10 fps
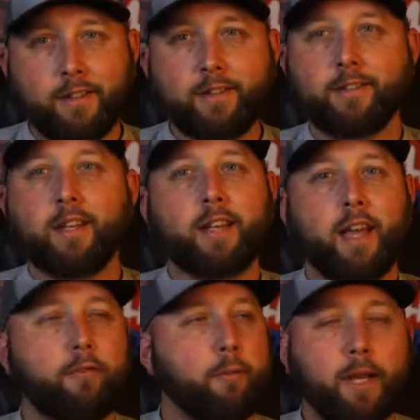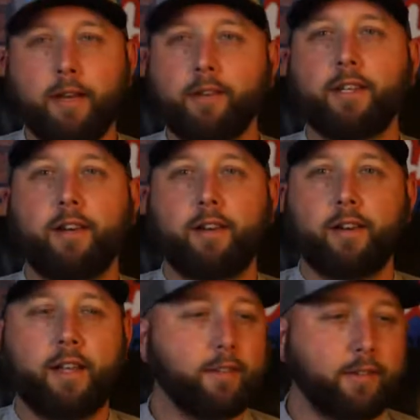just like everybody else here
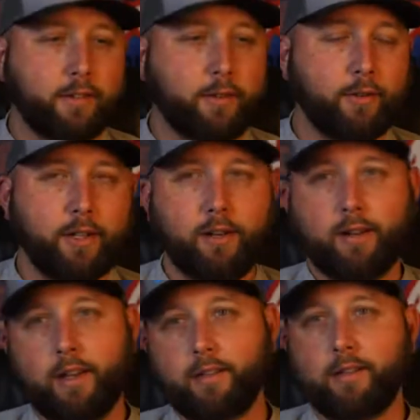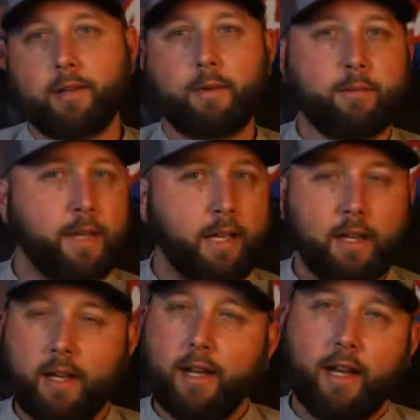does. So, and that's the same way with me.
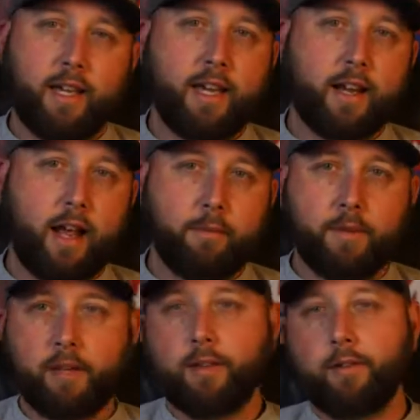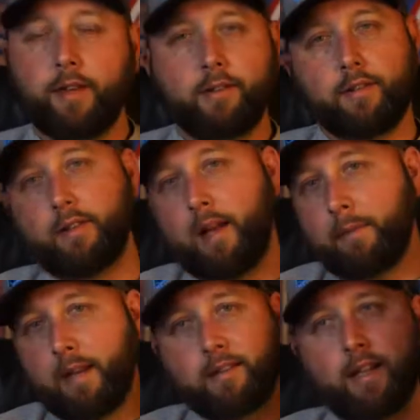Again, I'm telling you this. I'm
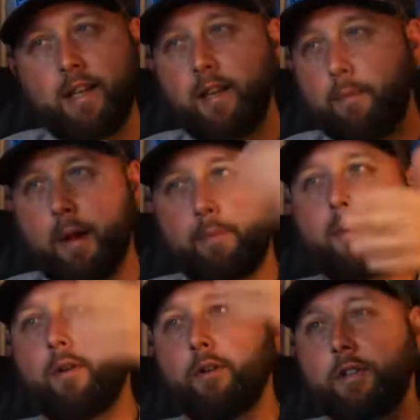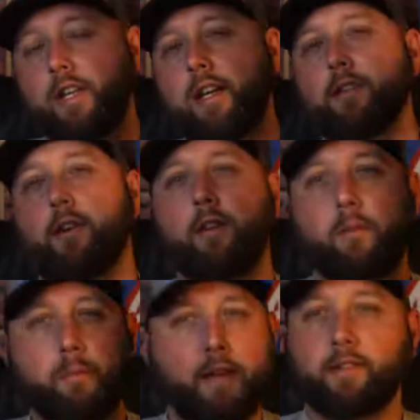not saying that pepper jigs are the
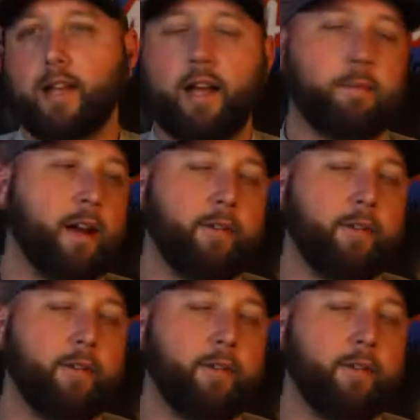best. Matter of